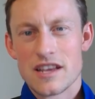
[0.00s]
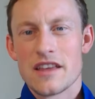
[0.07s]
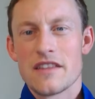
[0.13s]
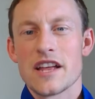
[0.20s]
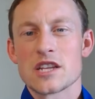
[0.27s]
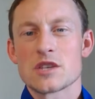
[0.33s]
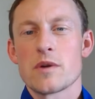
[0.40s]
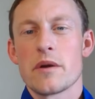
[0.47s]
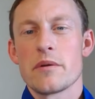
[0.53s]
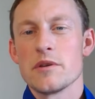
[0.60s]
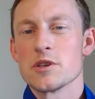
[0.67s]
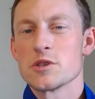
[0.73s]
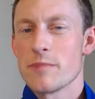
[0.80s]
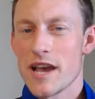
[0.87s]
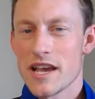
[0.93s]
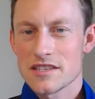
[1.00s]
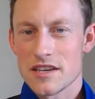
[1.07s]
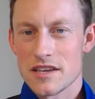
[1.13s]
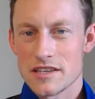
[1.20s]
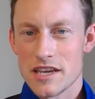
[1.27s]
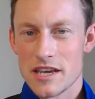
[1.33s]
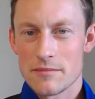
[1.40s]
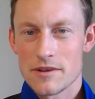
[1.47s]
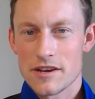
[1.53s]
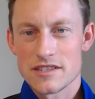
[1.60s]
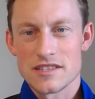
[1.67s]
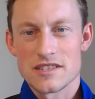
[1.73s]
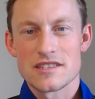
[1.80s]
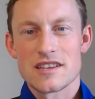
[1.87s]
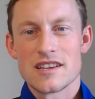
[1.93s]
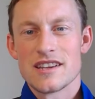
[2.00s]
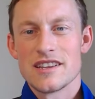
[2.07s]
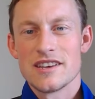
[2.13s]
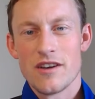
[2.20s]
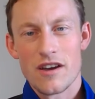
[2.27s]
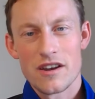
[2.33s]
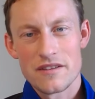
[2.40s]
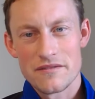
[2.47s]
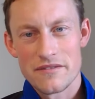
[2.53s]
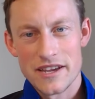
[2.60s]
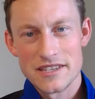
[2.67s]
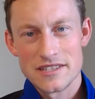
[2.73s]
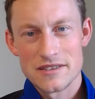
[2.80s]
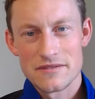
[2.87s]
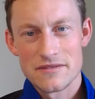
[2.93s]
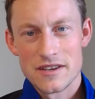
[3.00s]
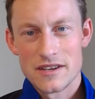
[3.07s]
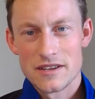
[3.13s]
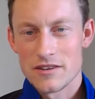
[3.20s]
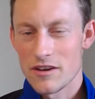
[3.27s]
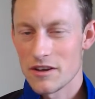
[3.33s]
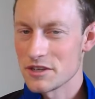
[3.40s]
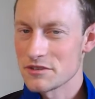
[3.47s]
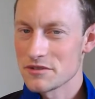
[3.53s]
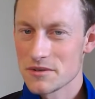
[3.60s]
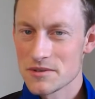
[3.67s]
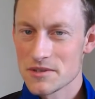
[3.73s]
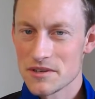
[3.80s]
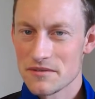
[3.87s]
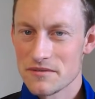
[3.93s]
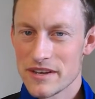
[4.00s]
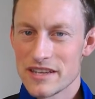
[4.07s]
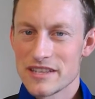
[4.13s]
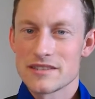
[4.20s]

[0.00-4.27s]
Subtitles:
That's why we use masking tape, because it's non-invasive, non-intrusive,